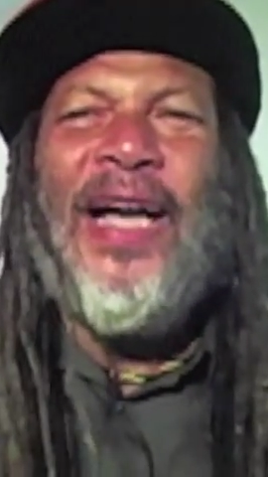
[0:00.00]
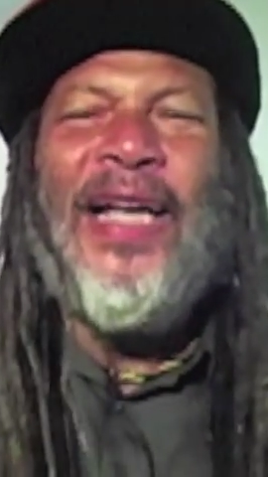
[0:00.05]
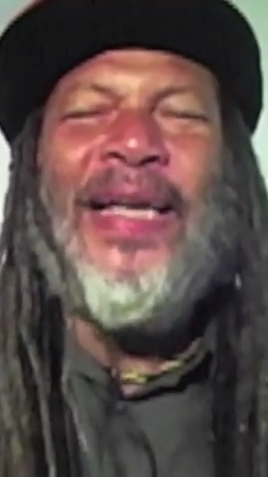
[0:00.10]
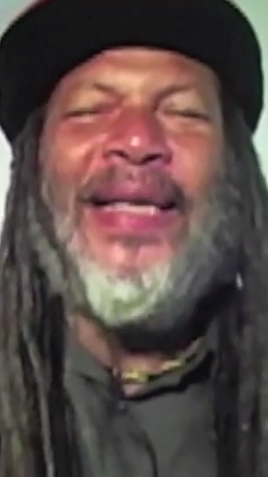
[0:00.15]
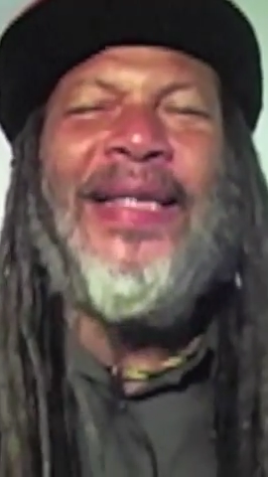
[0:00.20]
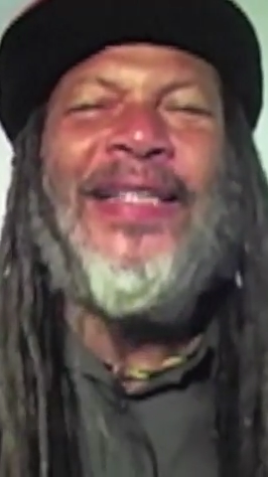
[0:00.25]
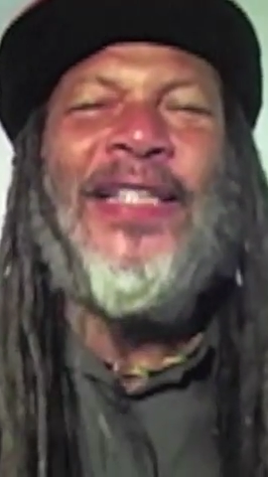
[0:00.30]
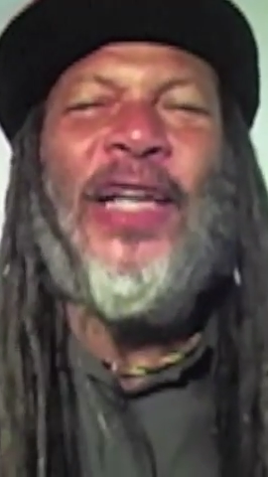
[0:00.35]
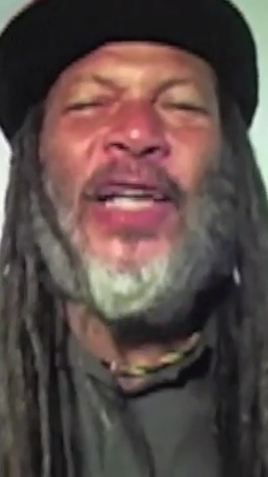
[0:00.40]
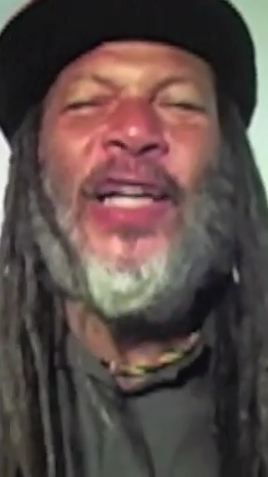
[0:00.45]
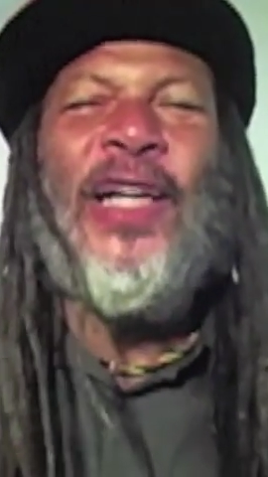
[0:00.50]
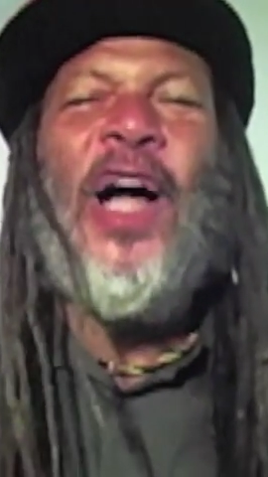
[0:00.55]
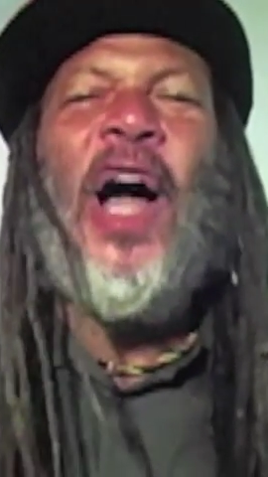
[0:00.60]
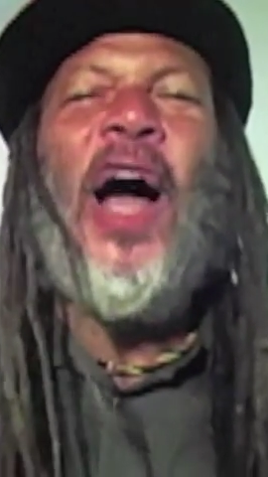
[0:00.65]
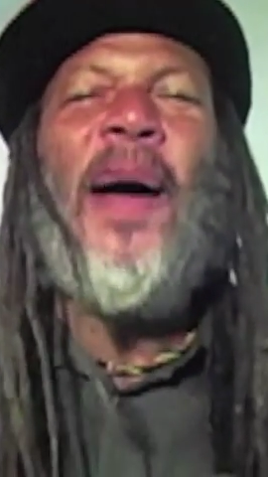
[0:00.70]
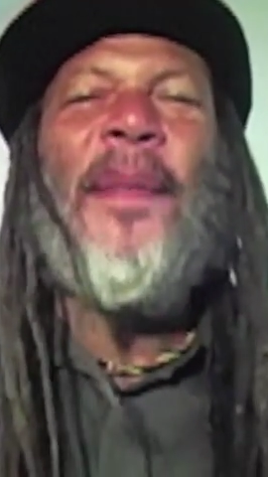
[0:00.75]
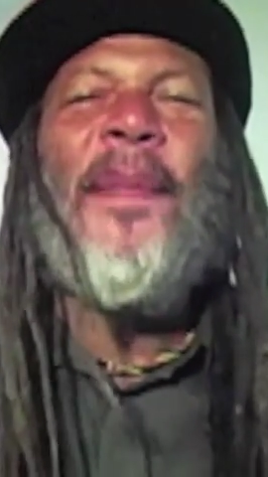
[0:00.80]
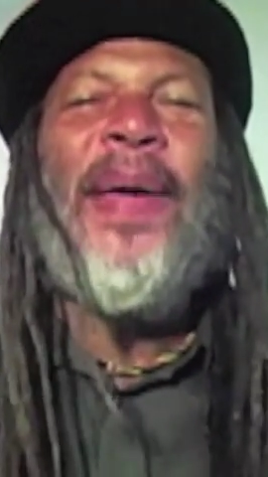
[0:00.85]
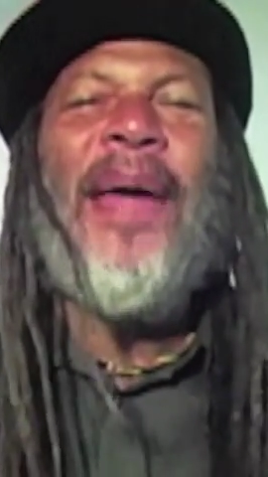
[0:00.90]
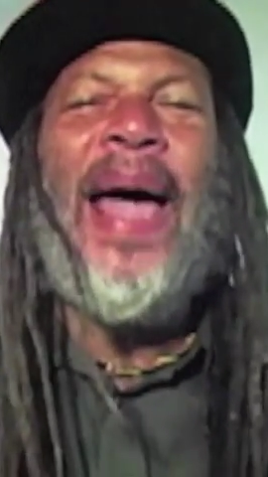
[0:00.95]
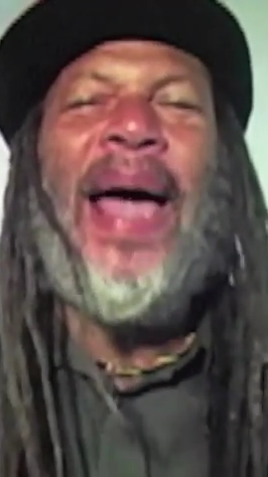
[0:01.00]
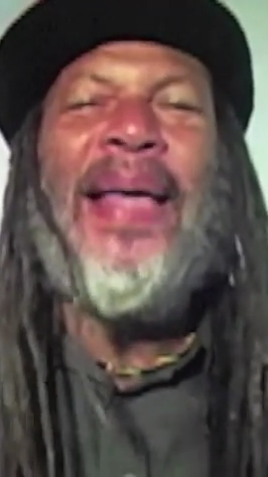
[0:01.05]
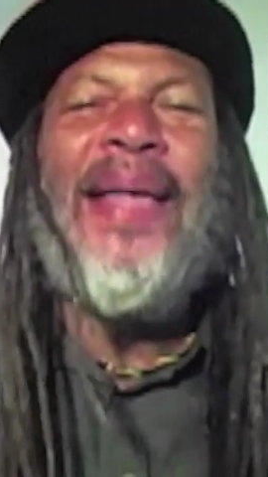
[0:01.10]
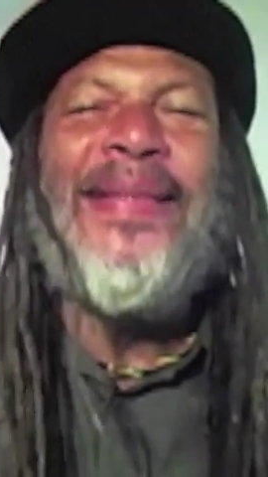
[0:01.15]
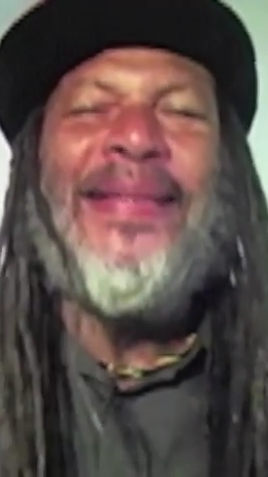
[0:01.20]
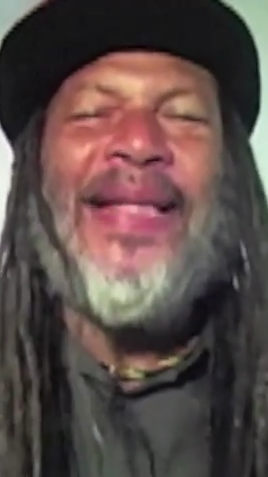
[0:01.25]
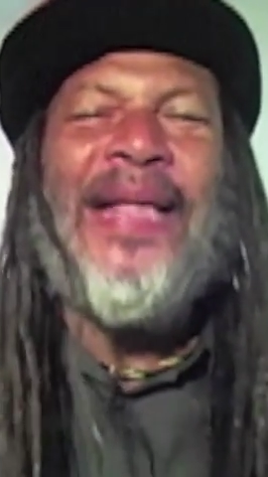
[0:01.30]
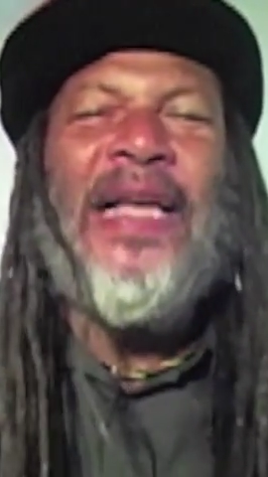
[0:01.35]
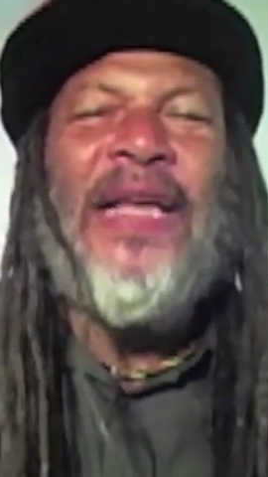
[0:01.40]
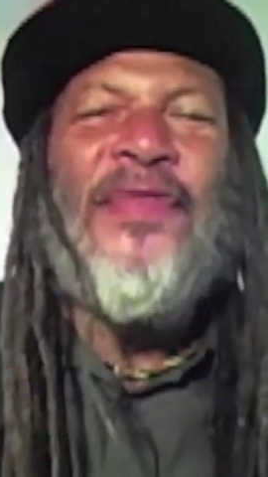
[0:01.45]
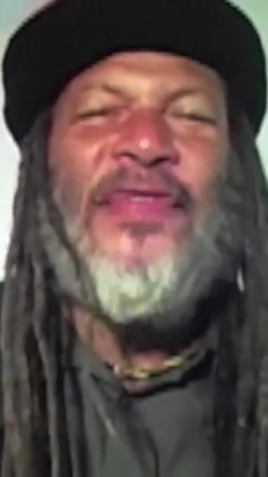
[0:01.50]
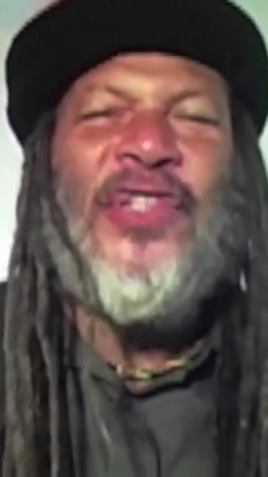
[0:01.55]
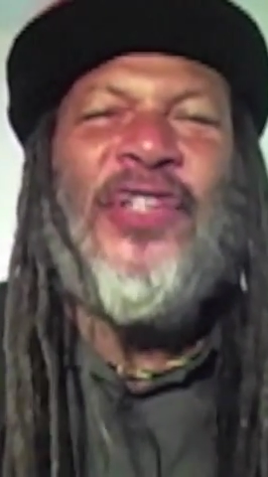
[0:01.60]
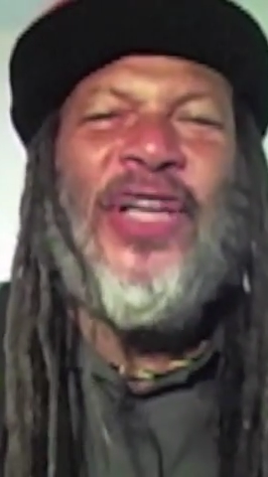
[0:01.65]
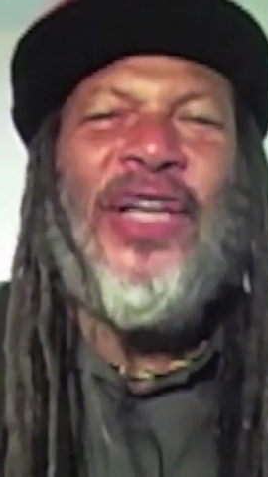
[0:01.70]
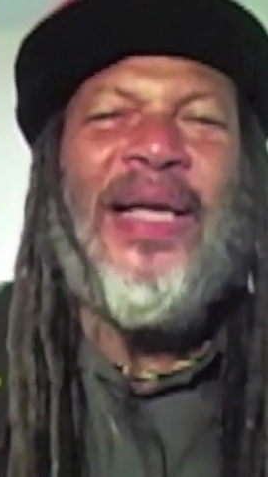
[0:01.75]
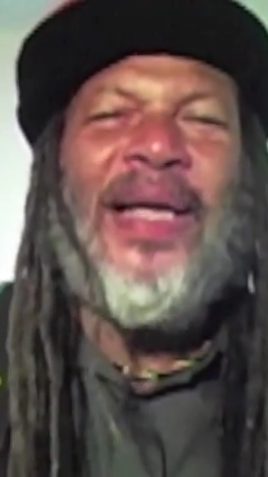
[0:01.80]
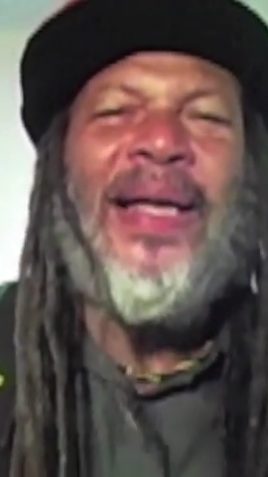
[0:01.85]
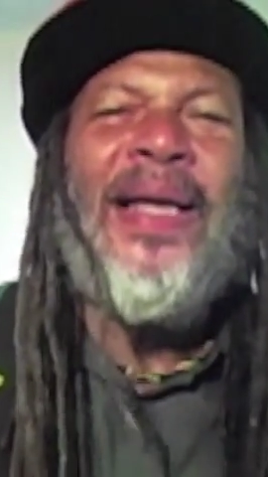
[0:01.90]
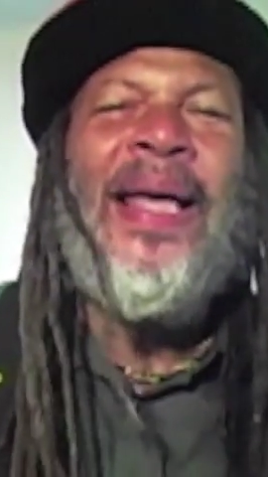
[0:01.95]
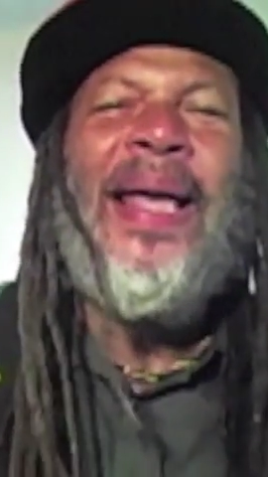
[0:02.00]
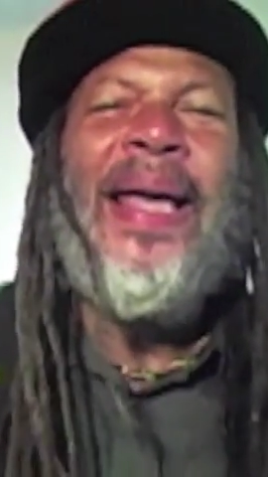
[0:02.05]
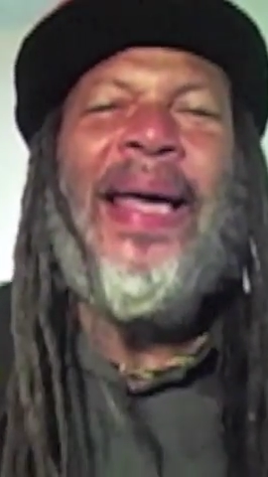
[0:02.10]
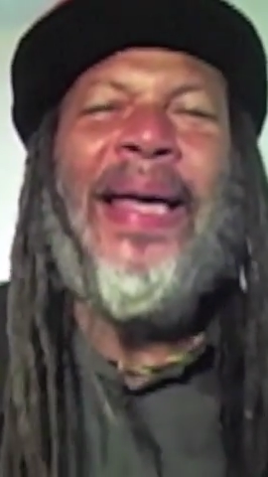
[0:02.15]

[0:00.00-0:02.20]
and it's on Comcast Television